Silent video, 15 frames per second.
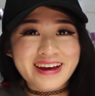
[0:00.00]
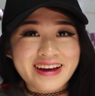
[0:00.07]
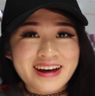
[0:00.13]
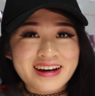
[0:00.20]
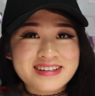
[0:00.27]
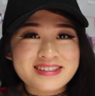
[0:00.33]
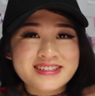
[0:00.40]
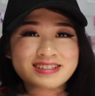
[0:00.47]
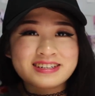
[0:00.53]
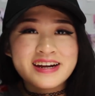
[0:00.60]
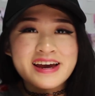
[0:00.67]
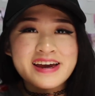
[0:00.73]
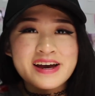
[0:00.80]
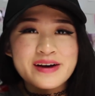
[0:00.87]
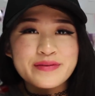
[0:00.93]
Hey guys, so
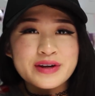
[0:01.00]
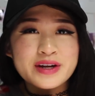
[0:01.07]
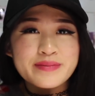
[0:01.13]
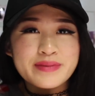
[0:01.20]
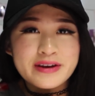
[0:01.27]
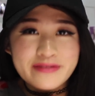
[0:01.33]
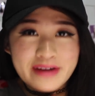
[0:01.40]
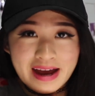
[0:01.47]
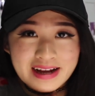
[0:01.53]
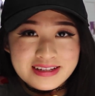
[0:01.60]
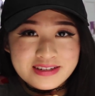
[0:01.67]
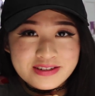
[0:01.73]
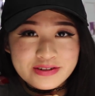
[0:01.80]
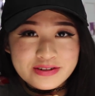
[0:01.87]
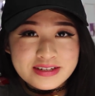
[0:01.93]
today I'm going to be
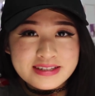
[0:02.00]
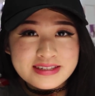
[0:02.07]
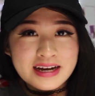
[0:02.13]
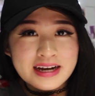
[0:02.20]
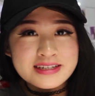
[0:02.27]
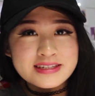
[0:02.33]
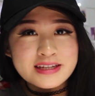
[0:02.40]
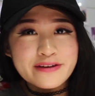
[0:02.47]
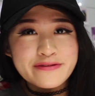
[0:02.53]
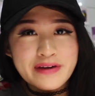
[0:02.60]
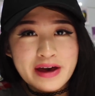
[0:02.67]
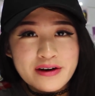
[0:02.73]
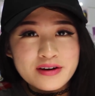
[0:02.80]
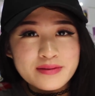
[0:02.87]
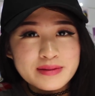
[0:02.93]
reacting to designs that
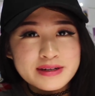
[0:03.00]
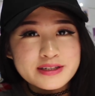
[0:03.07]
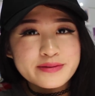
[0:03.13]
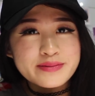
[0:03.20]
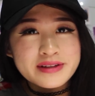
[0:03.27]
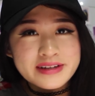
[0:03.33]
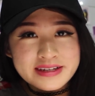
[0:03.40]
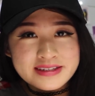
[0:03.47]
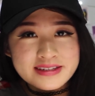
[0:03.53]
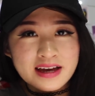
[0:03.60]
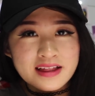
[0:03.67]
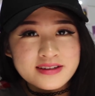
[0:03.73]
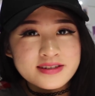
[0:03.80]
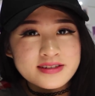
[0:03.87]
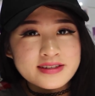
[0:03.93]
failed miserably, so
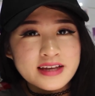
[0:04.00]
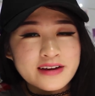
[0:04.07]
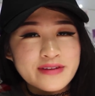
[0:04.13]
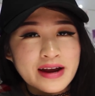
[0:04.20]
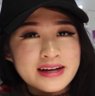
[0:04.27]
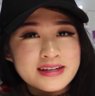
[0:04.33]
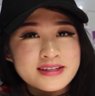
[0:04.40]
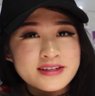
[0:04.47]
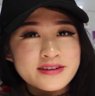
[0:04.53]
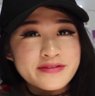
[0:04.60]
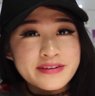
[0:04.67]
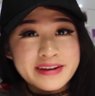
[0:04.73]
yeah, let's just get right into the